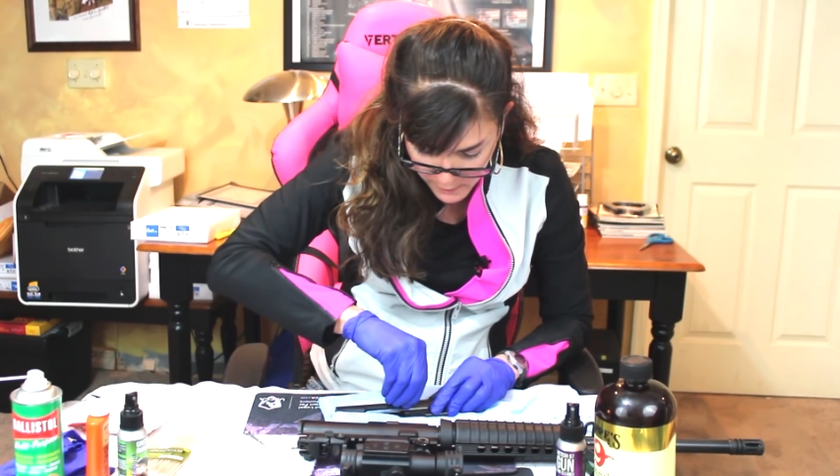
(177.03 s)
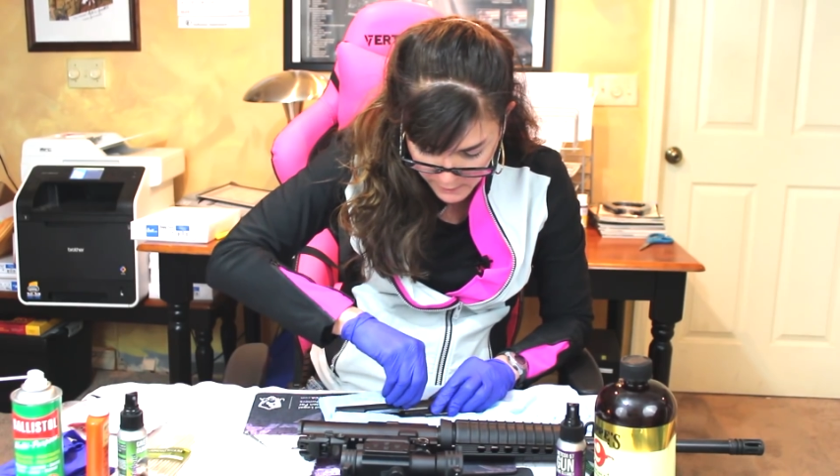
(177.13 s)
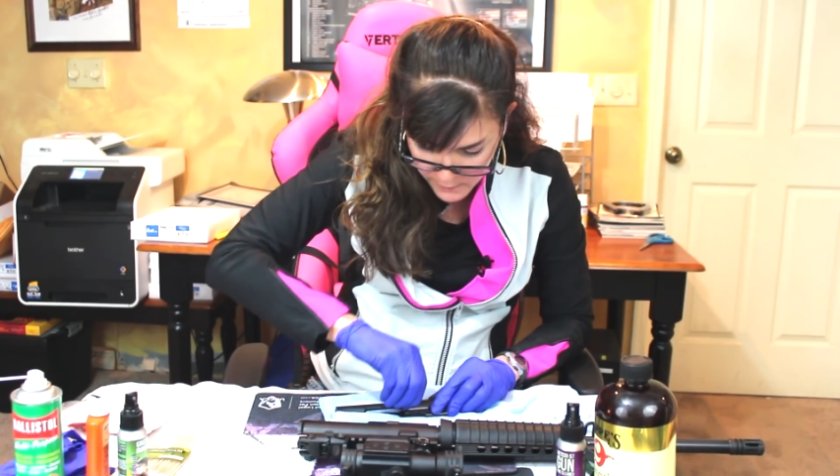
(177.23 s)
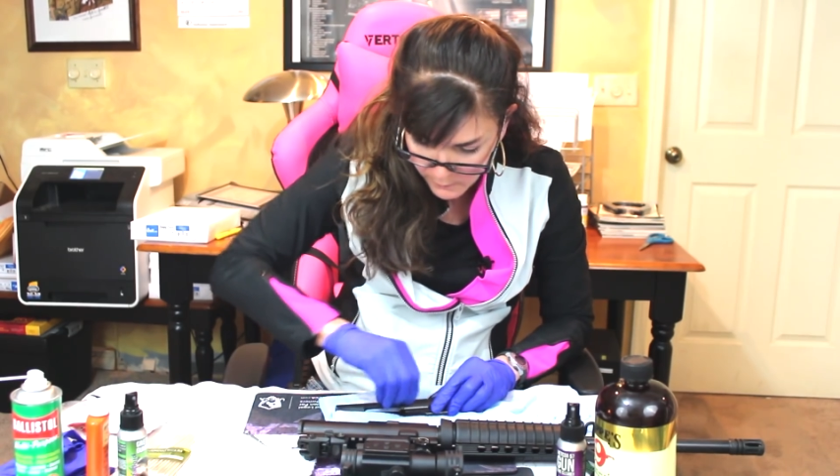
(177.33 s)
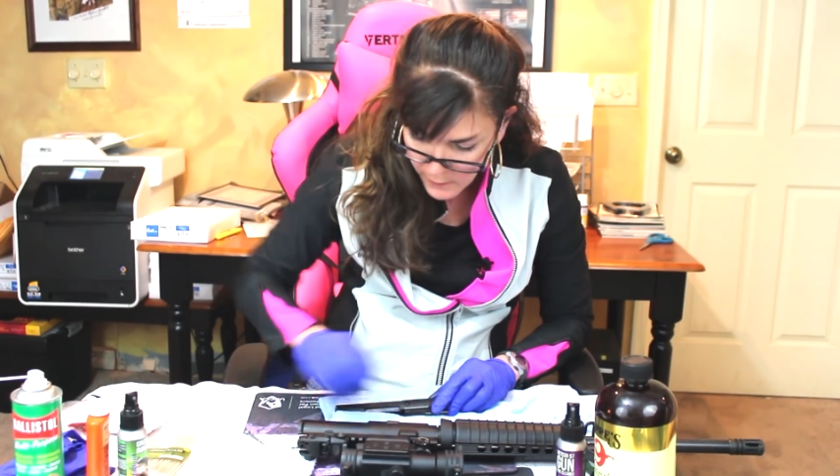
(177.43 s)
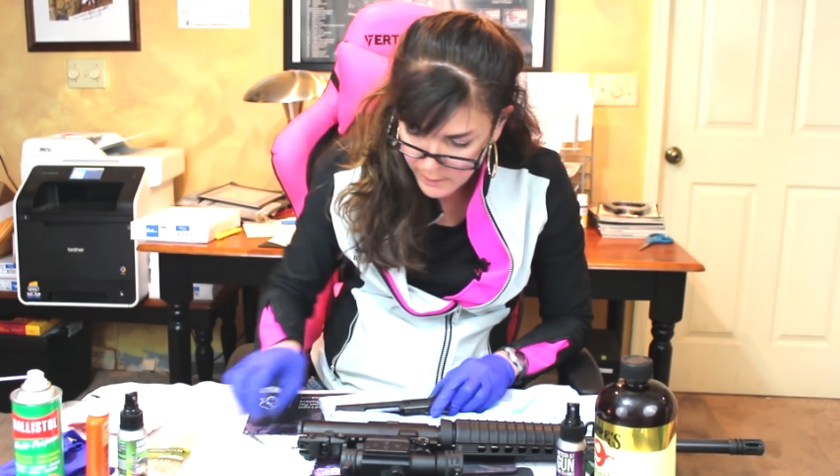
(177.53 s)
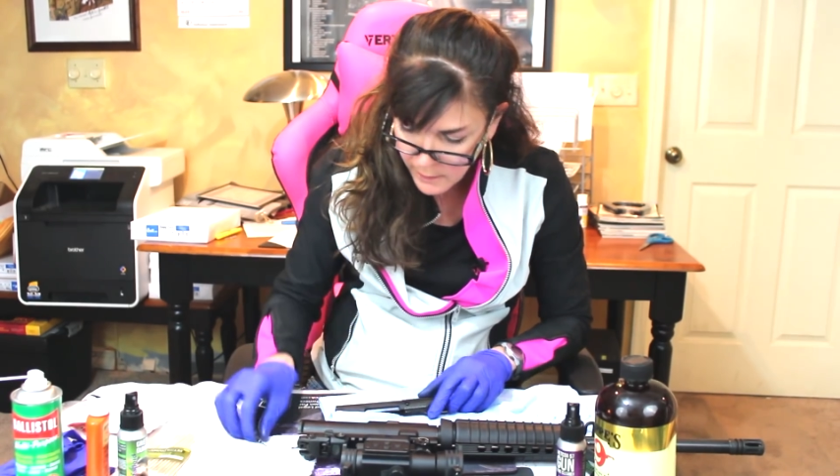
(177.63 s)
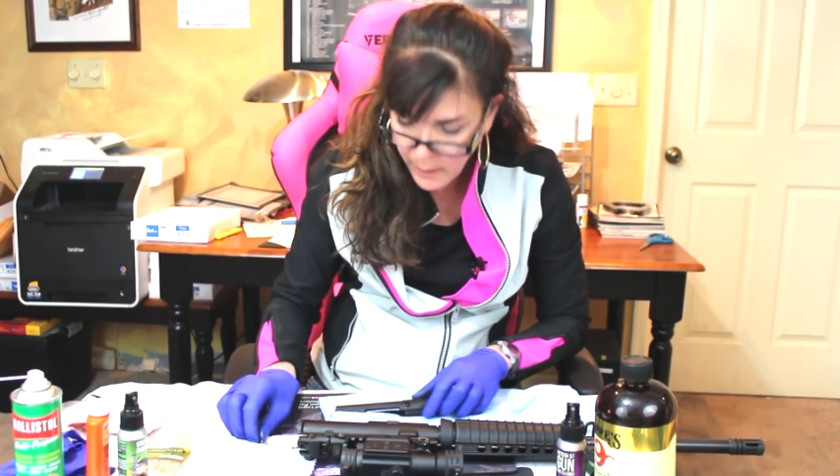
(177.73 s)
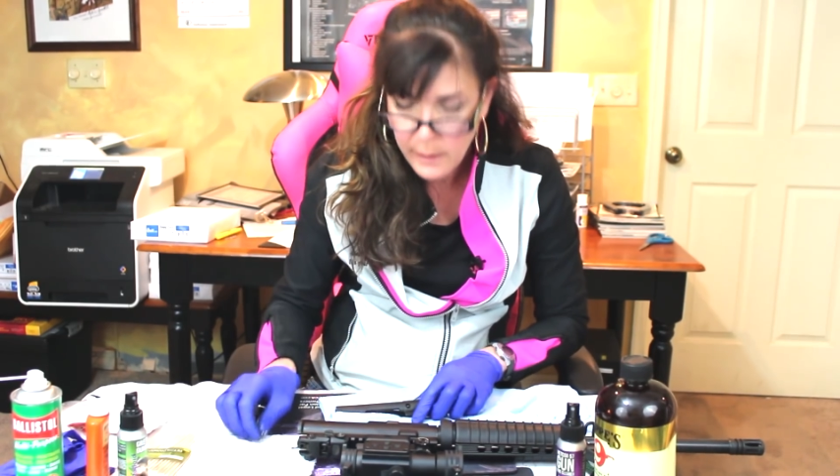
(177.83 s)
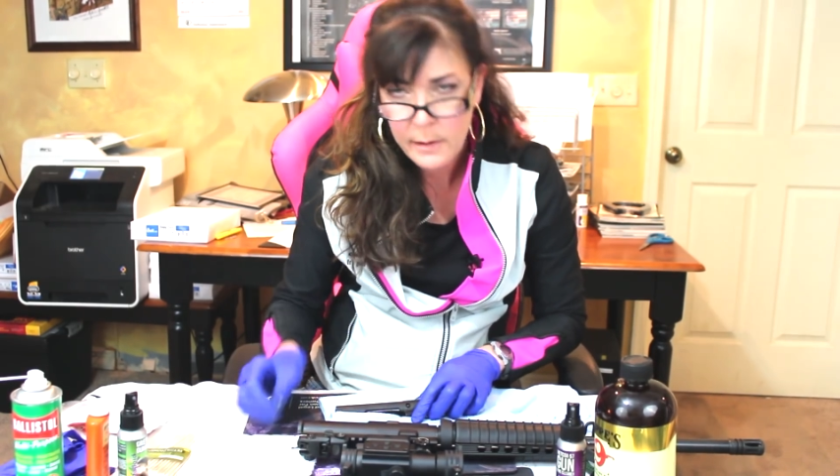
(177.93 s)
And then once
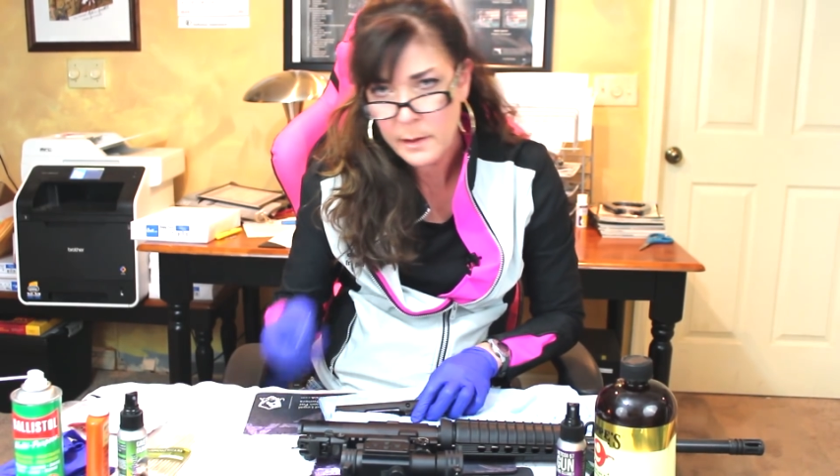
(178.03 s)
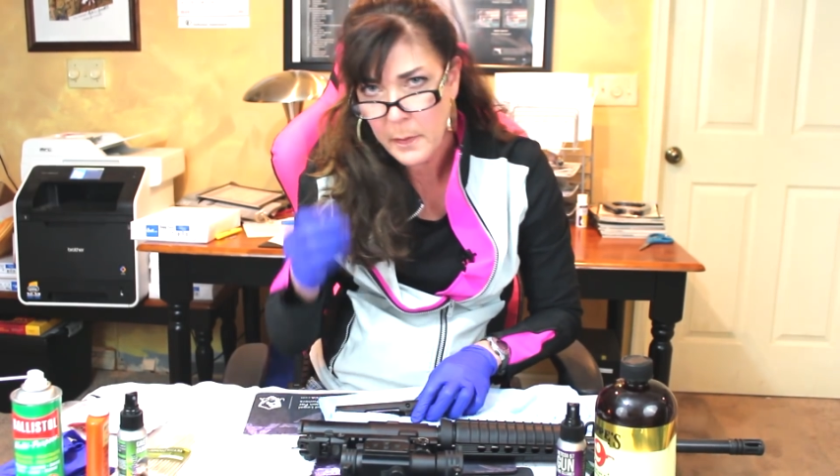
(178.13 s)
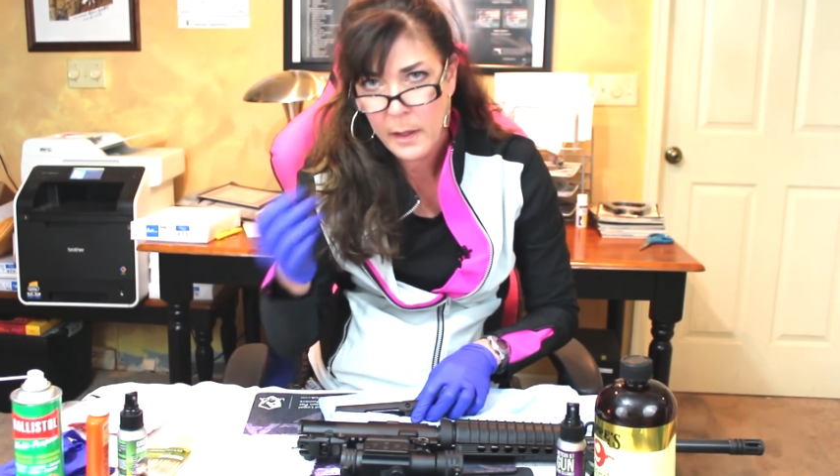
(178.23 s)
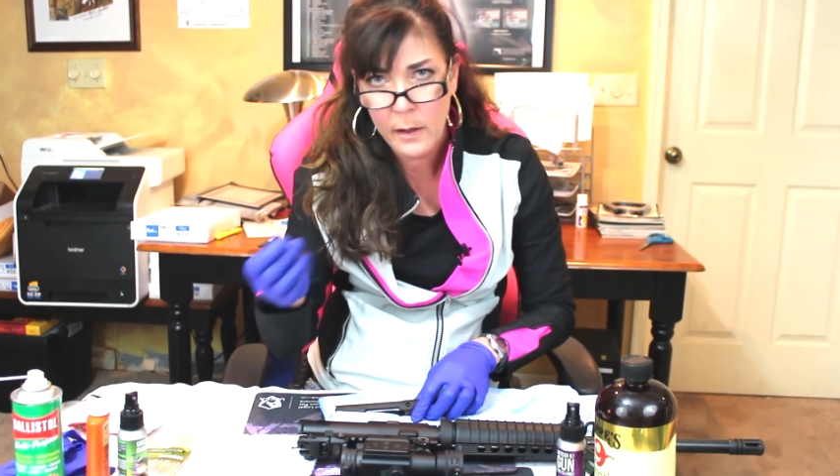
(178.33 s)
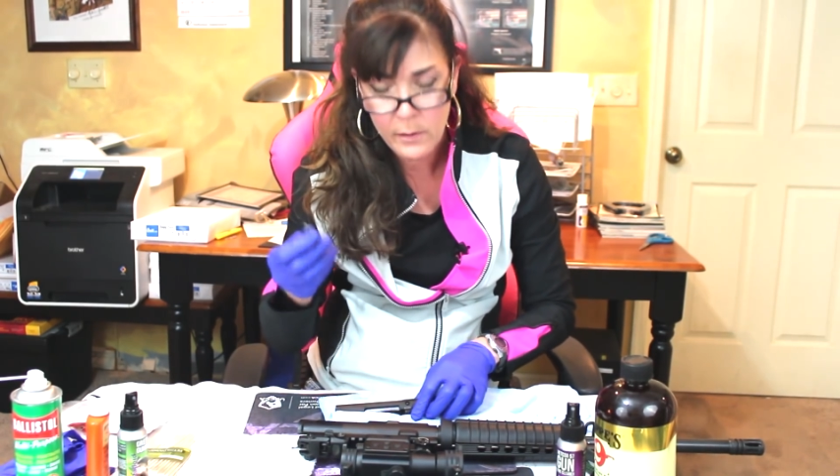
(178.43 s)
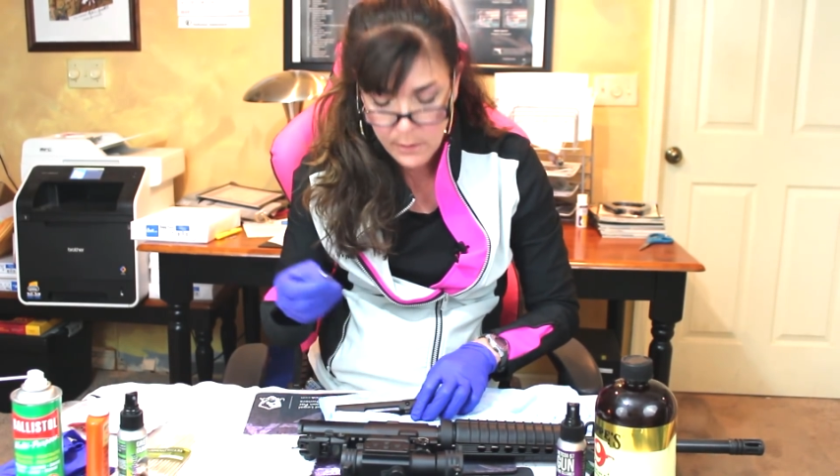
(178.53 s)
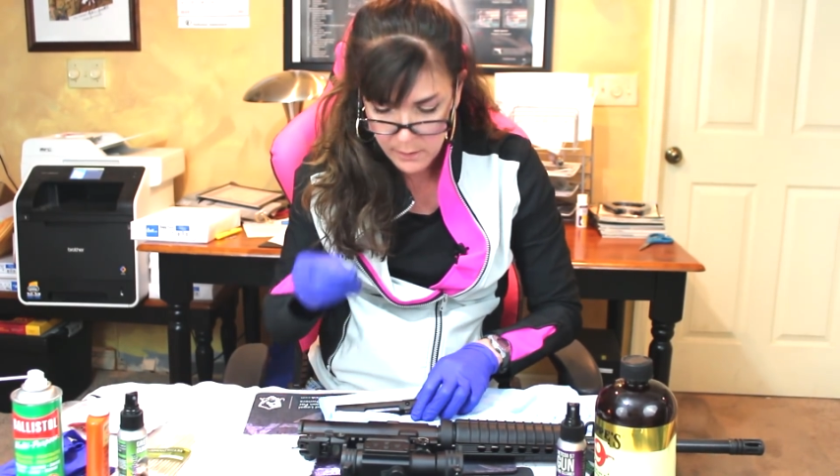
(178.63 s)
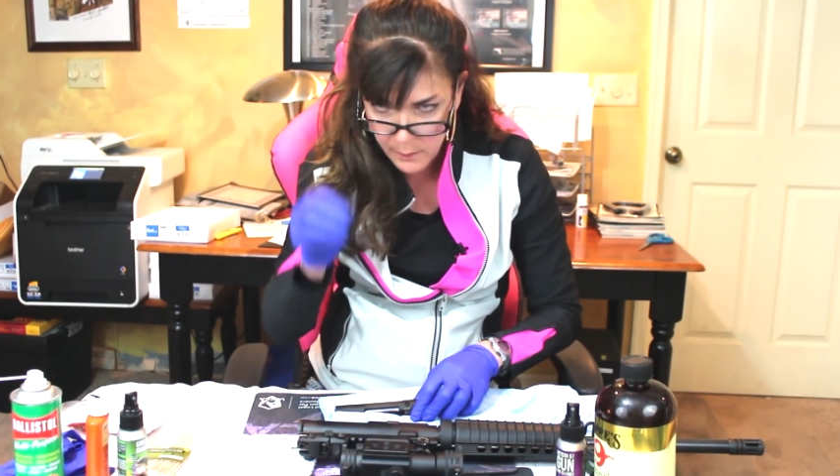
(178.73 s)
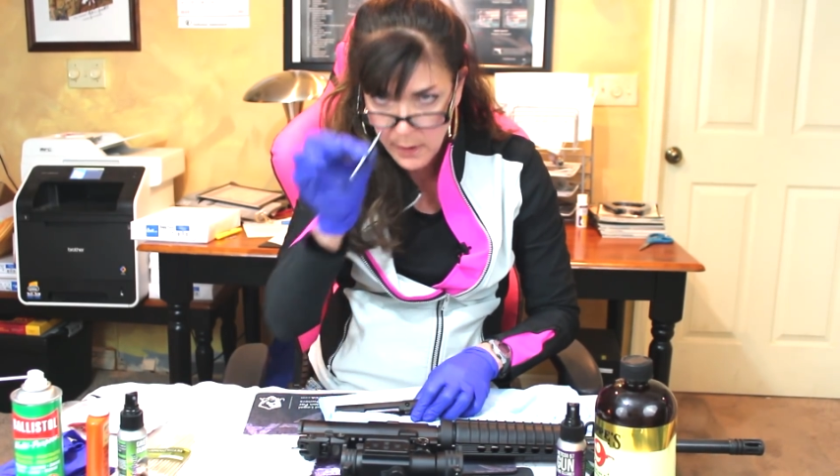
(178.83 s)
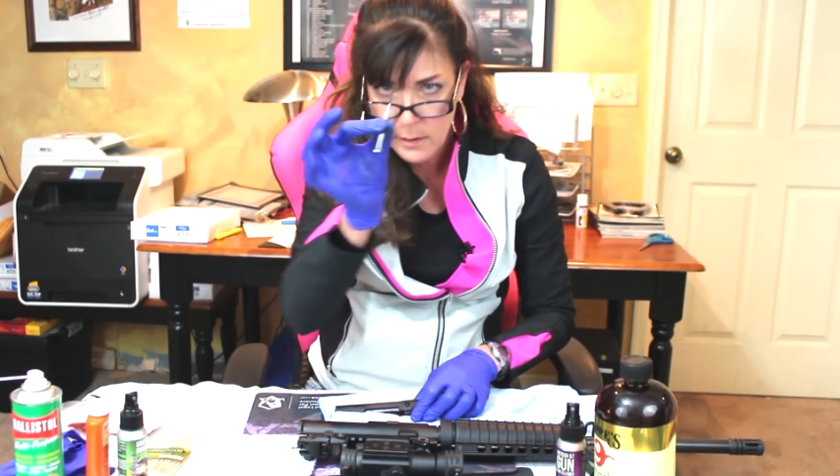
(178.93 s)
again, since my nails
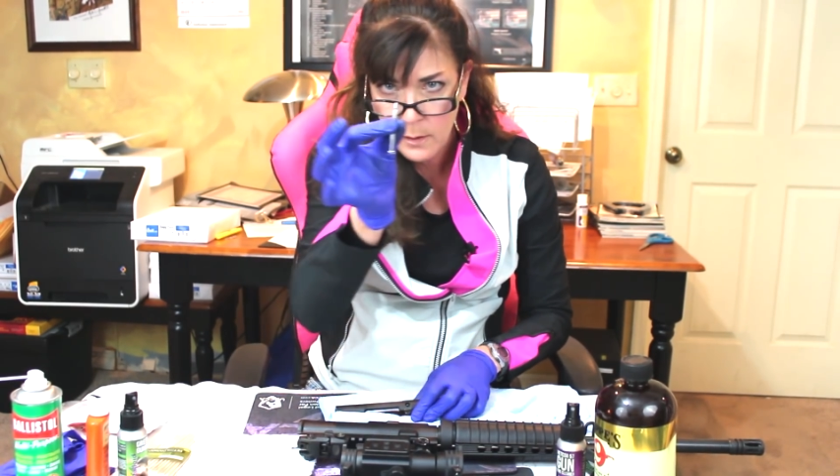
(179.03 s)
aren't the best,